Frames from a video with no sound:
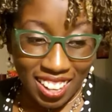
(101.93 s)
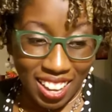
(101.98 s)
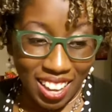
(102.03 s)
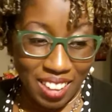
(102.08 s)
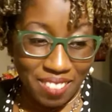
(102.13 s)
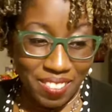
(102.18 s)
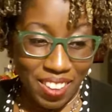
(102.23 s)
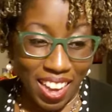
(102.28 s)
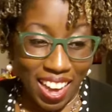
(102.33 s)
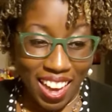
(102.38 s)

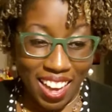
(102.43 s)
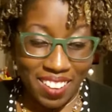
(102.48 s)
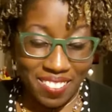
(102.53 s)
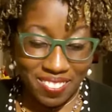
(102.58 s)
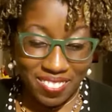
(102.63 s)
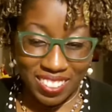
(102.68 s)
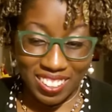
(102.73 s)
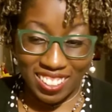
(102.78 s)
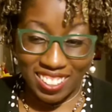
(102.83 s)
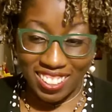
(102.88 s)
I'm
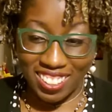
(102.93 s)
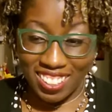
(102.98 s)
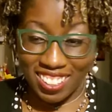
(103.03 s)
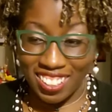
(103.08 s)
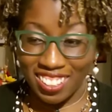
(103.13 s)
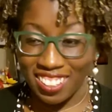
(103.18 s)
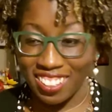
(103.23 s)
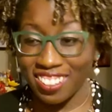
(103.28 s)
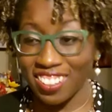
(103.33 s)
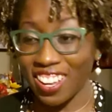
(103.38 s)

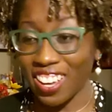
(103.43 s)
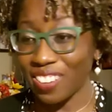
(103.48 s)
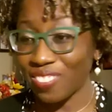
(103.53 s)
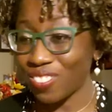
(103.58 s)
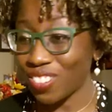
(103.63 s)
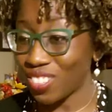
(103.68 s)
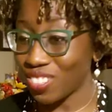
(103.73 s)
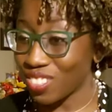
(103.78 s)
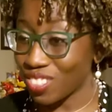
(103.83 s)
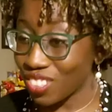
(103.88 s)
happy.
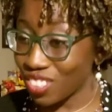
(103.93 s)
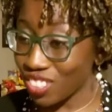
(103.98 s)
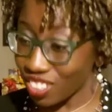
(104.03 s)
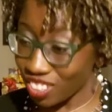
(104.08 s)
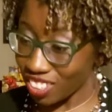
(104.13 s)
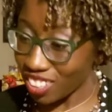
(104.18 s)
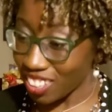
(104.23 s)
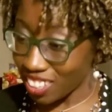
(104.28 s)
Life is good.